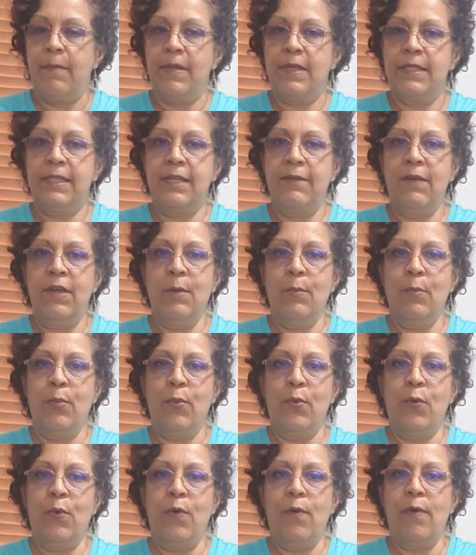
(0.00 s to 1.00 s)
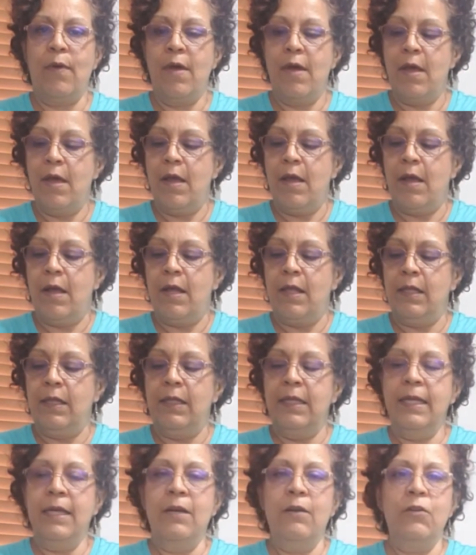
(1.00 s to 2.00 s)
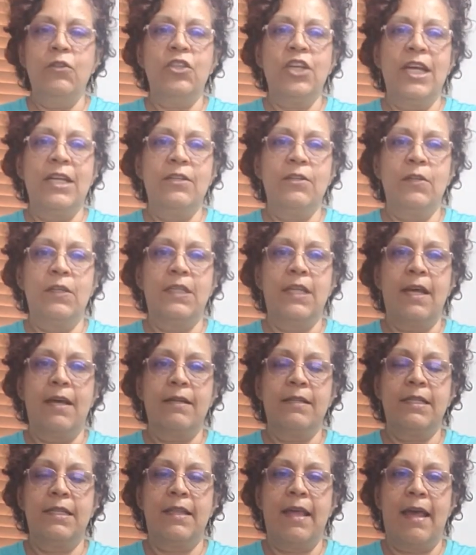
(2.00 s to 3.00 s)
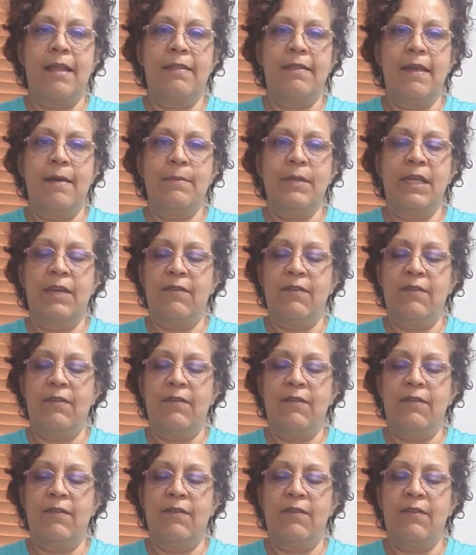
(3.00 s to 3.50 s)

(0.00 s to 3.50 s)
See if you can pull a little gentle tug to that thumb,